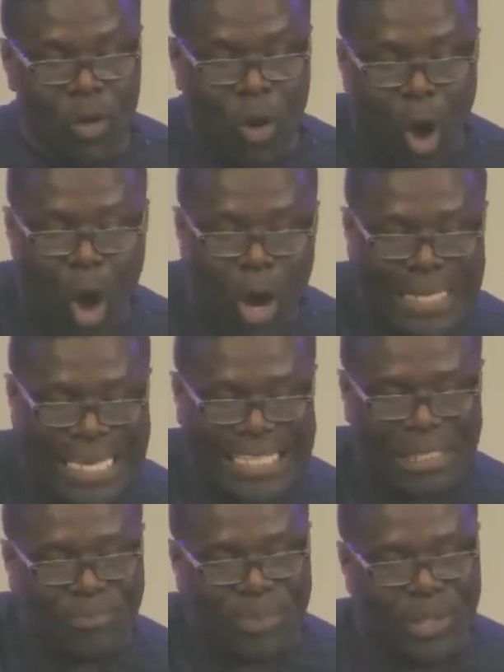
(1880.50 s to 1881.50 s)
God
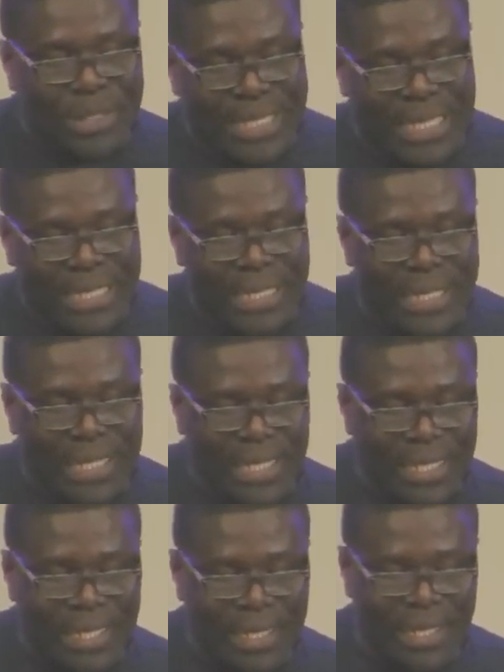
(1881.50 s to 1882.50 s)
is building
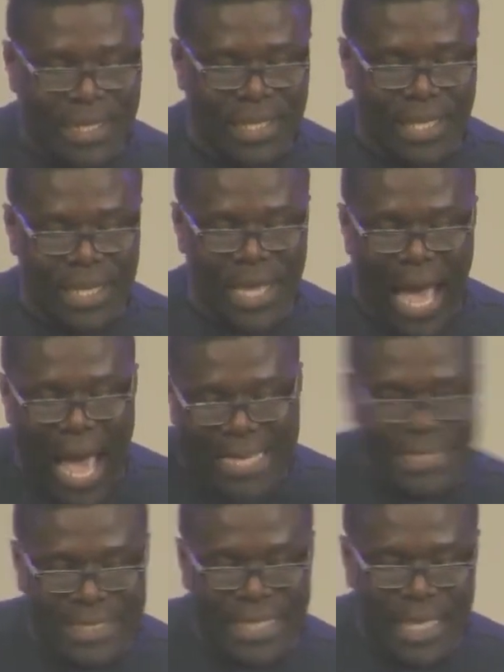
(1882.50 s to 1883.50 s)

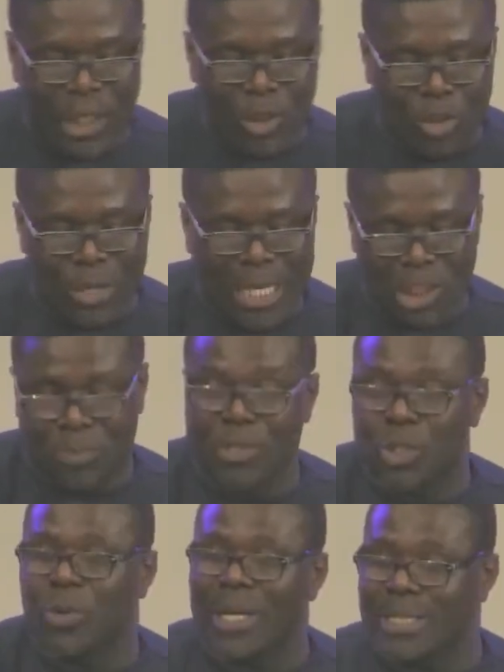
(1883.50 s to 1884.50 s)
us into his
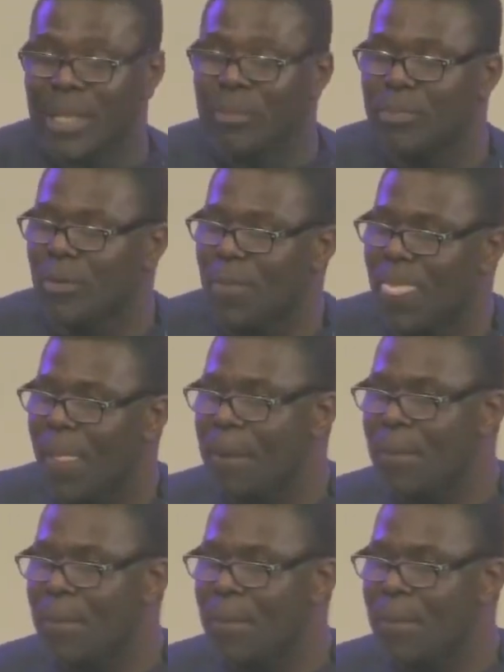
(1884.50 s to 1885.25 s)
spiritual temple.